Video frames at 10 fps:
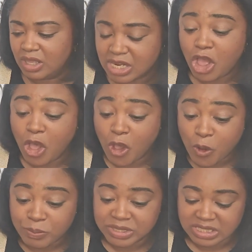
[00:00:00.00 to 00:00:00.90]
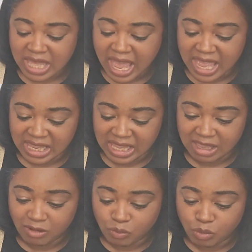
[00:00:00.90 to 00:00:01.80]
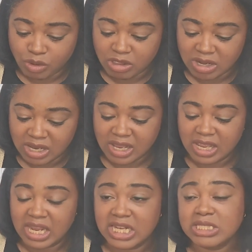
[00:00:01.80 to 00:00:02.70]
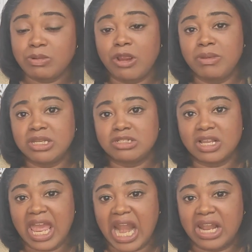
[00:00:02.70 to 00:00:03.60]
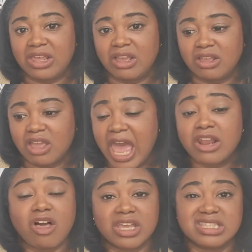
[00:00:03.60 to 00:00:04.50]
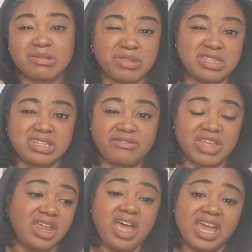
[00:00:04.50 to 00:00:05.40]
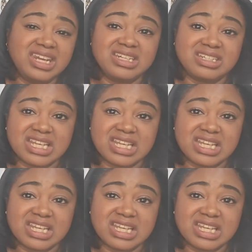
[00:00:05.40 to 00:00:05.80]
in hopes that it would inspire me to start cataloging some of the stuff that I didn't